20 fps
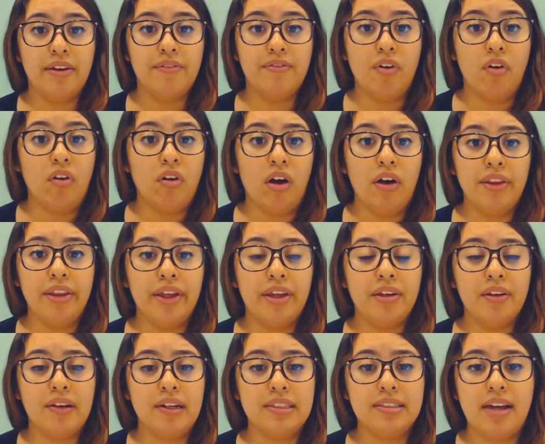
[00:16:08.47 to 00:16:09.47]
phone call that
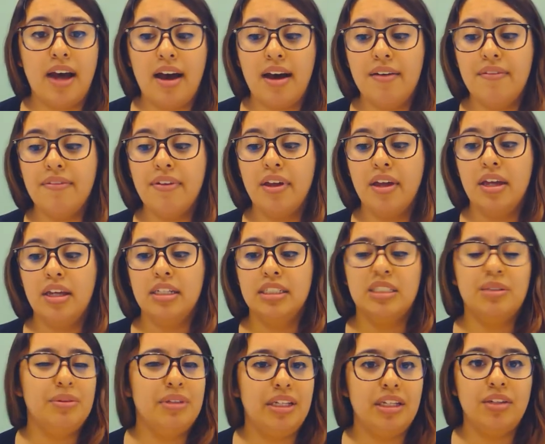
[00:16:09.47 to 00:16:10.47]
you guys have,
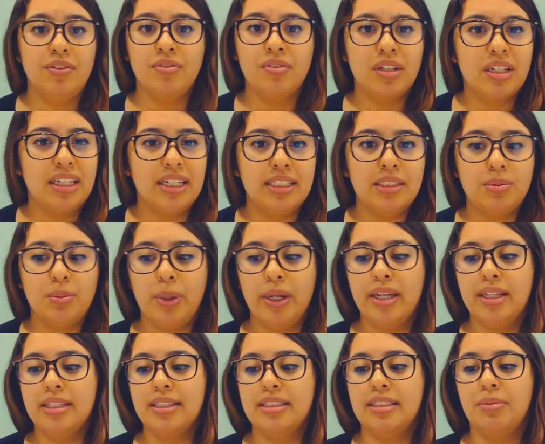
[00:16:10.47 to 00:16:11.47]
someone that you've clicked with,